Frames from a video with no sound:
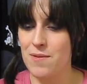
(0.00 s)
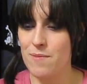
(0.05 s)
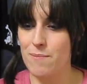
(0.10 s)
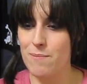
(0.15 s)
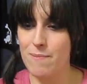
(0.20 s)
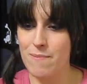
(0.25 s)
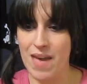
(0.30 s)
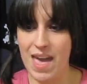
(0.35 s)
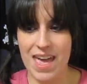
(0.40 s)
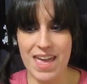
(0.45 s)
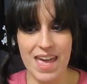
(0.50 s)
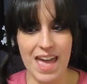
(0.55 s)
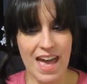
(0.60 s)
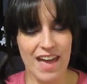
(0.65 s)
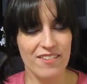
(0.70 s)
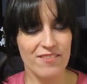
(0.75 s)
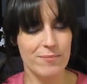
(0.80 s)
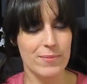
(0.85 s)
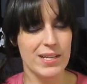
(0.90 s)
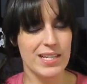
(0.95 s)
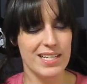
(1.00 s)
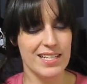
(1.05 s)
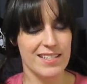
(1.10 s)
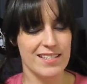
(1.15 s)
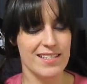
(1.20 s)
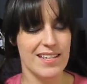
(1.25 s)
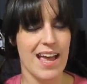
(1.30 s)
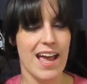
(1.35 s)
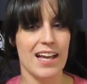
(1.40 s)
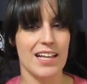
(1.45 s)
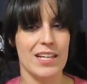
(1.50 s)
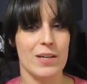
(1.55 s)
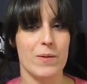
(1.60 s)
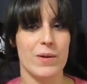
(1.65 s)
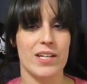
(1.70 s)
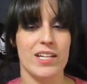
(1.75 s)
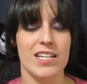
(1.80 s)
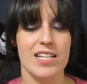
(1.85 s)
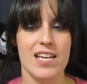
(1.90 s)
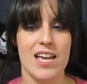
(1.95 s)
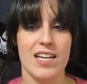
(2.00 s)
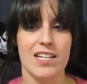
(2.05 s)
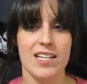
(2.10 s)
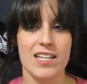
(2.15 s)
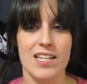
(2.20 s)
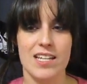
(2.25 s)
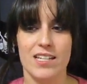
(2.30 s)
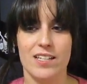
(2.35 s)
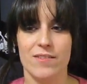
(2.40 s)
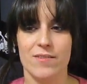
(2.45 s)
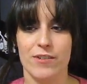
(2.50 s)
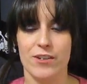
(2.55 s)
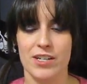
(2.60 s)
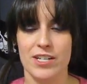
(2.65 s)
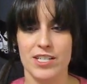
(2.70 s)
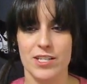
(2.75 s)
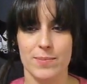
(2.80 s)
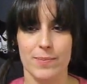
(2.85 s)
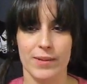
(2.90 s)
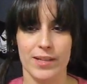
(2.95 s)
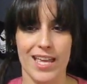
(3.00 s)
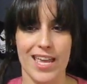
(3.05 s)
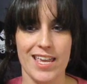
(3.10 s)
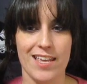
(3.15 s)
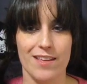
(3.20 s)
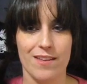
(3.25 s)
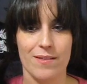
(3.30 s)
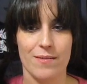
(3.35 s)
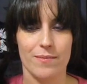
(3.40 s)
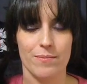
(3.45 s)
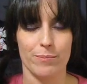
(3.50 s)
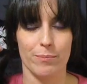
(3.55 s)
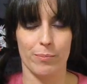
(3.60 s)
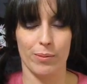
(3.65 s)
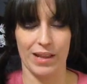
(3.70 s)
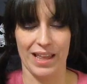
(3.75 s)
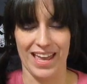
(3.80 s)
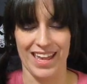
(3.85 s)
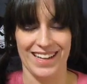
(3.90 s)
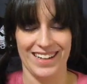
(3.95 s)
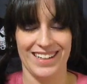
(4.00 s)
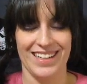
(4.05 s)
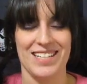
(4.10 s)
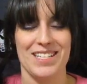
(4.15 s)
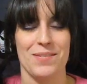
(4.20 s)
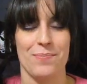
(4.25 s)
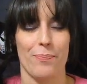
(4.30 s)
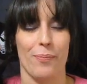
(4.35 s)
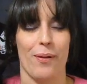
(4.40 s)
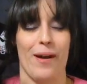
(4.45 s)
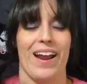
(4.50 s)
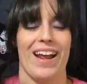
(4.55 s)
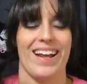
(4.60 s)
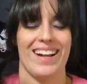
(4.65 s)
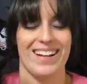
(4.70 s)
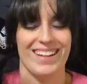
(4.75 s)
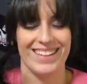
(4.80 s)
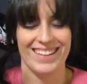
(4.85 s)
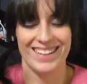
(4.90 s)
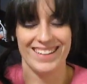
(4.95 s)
may have been exactly what Hiei needed for his blatant, blatant, his brain.